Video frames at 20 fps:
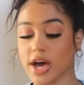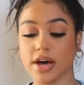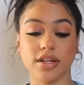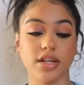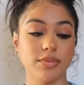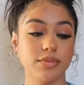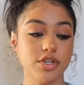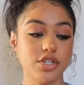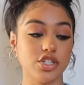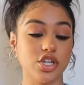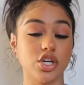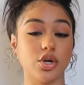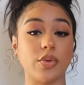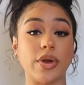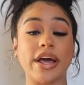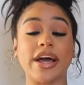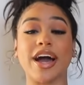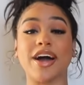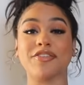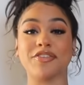Now let me show you
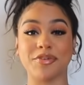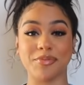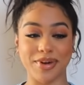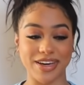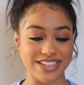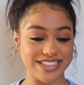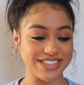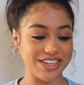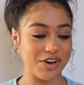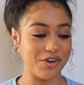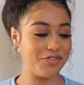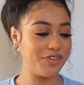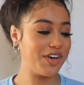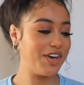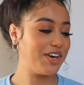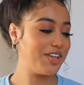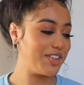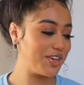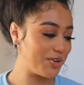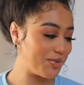what I got for myself,
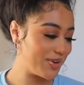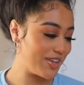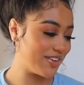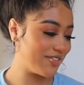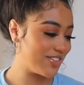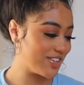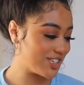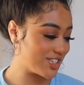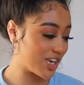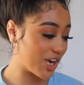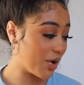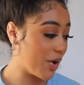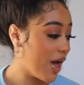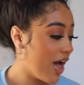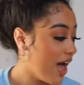the queen of the show.